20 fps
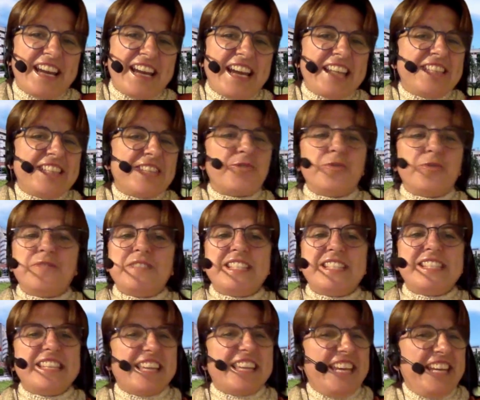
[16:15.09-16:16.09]
and
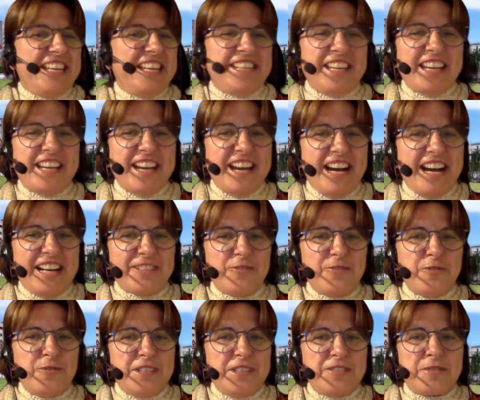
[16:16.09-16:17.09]
sophisticating
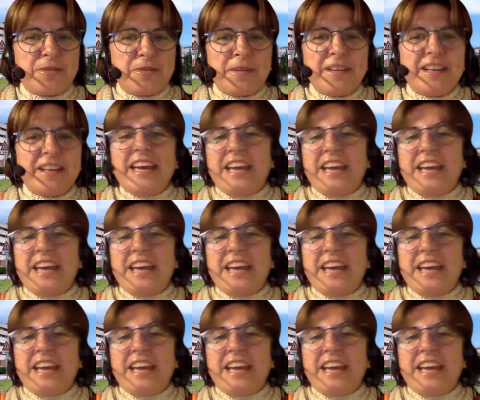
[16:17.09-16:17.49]
algorithm,